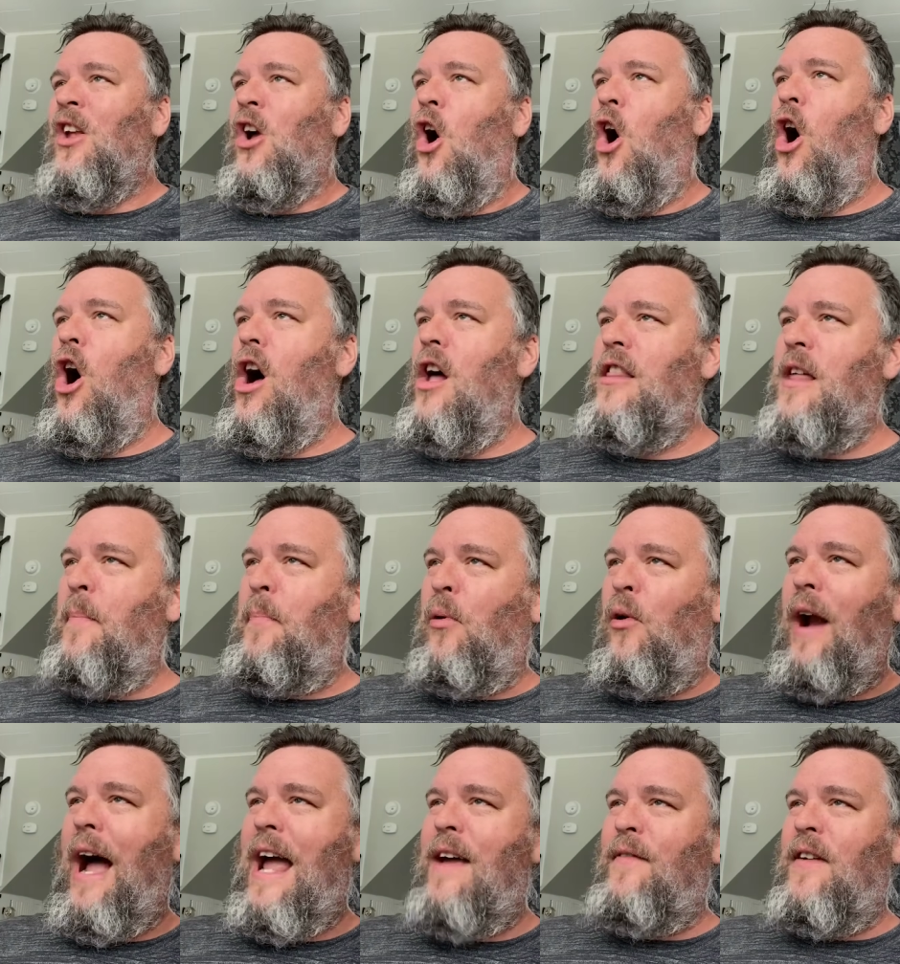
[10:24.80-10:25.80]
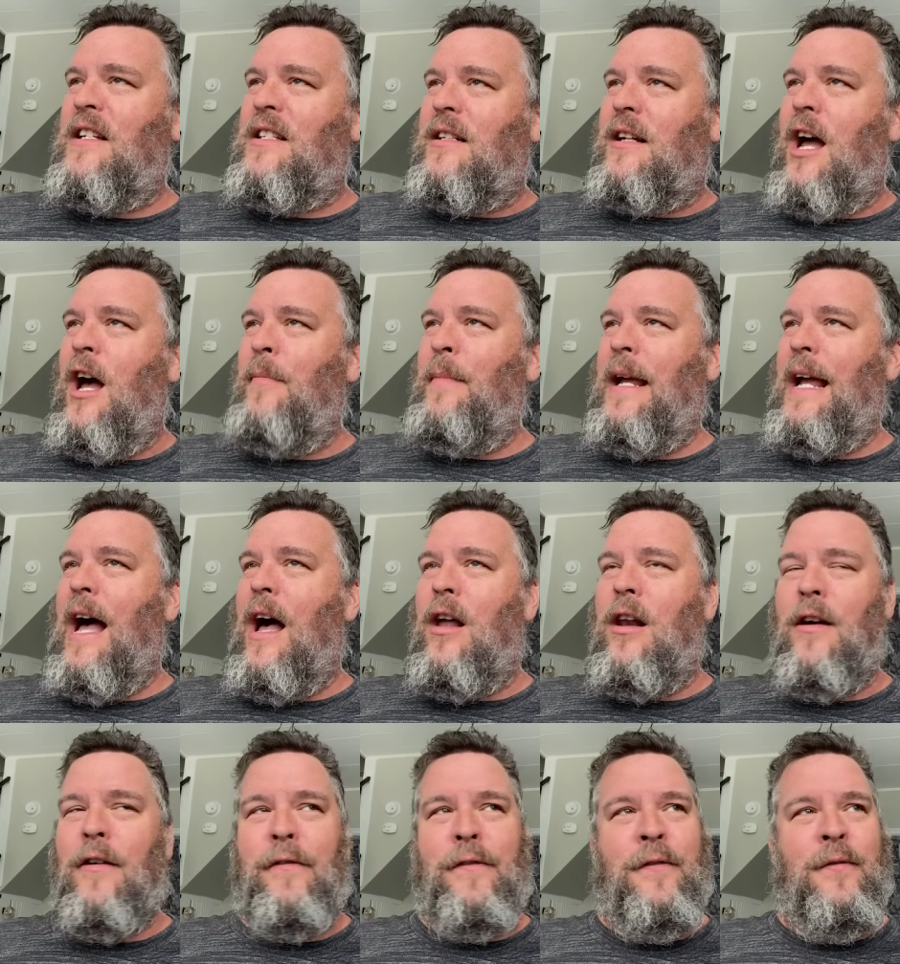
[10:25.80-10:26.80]
All the privates coming out
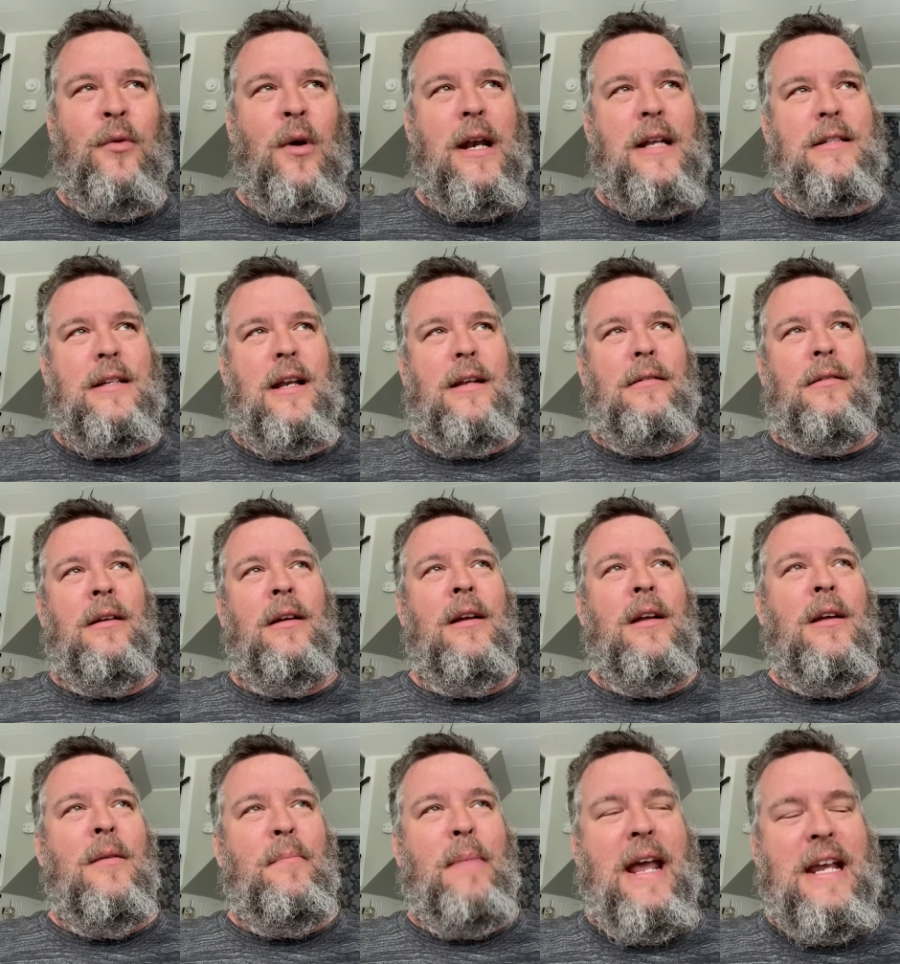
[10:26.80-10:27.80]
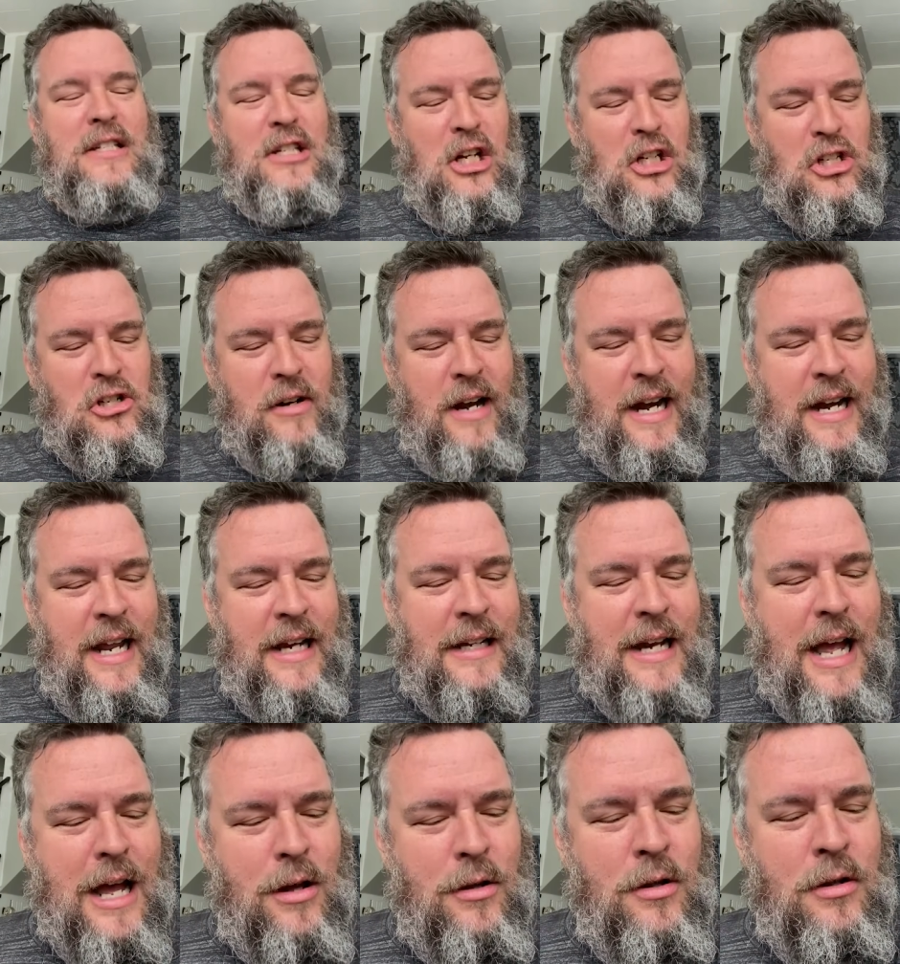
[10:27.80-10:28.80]
of what is it, basic training
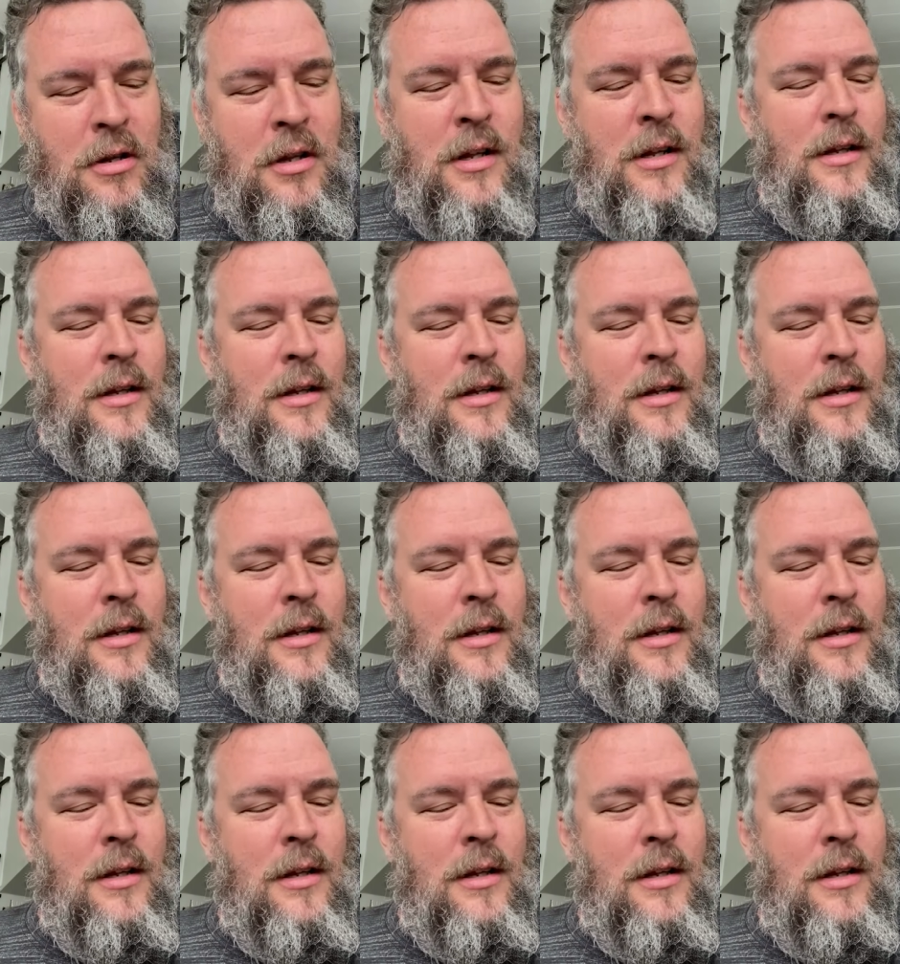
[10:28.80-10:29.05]
now?